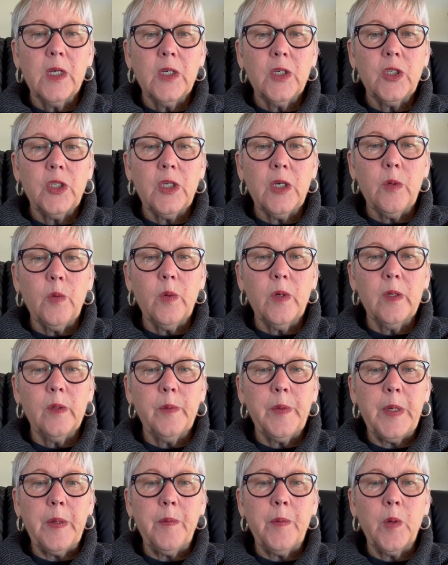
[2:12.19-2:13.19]
She will
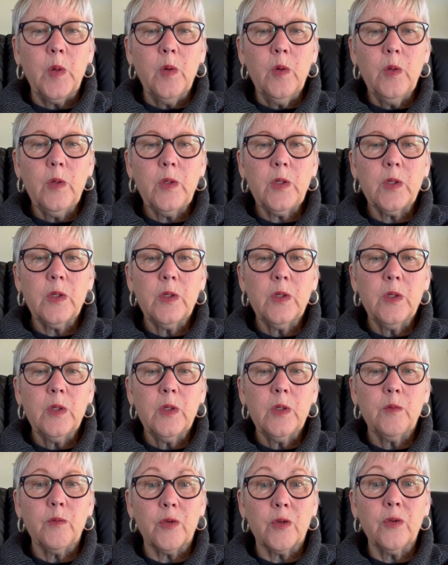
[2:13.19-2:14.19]
be brought,
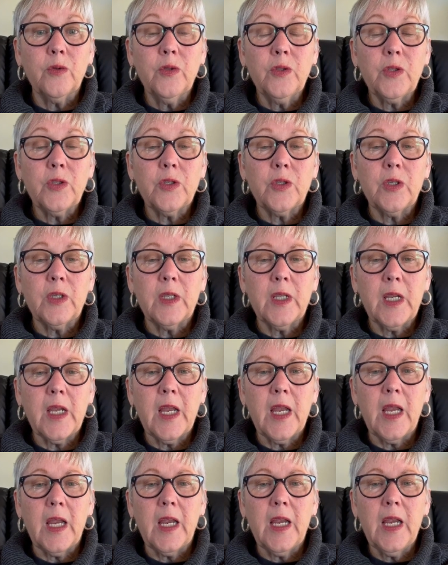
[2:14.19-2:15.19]
brought to the
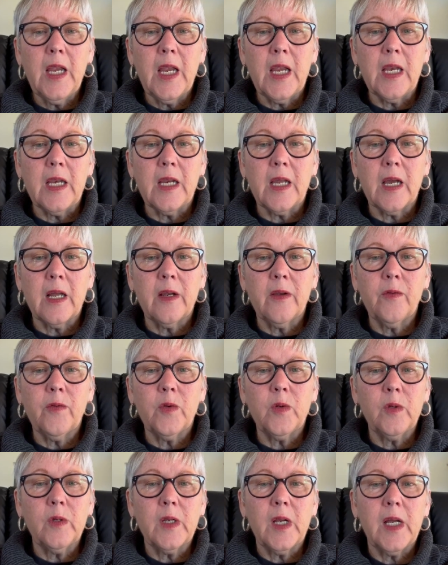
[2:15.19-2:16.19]
king in
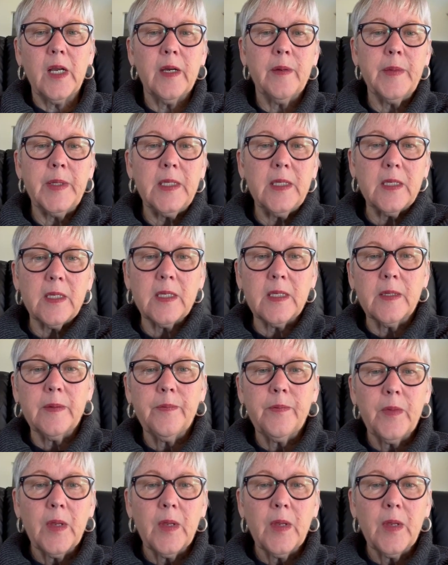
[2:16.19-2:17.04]
colourful garments.